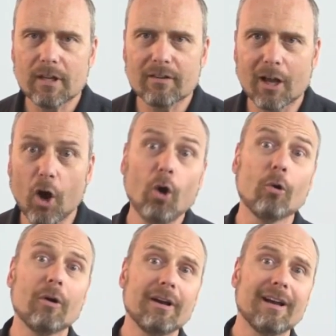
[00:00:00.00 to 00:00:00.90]
It's like,
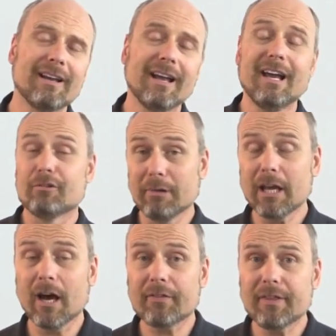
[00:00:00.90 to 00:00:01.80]
oh, it's
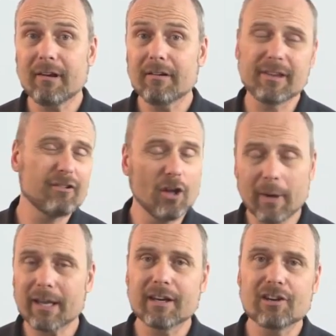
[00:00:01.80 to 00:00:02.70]
really hot there. There's
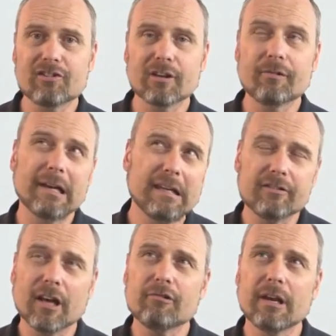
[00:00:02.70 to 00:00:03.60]
no air conditioning for at
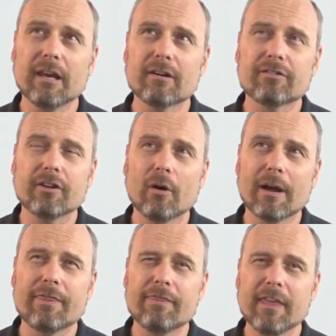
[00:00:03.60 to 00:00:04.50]
least 100 years, so
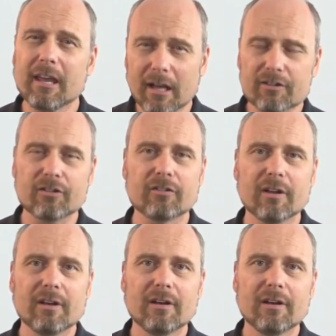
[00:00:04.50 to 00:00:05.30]
I think I'll just